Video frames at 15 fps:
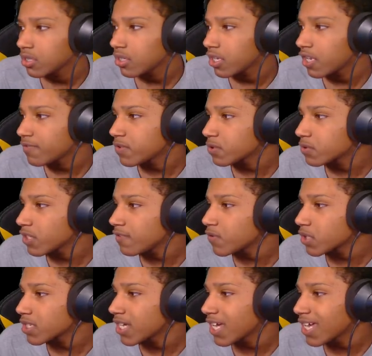If you don't leave, you're
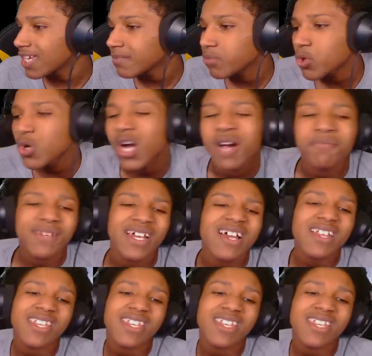gay, bro. I'm not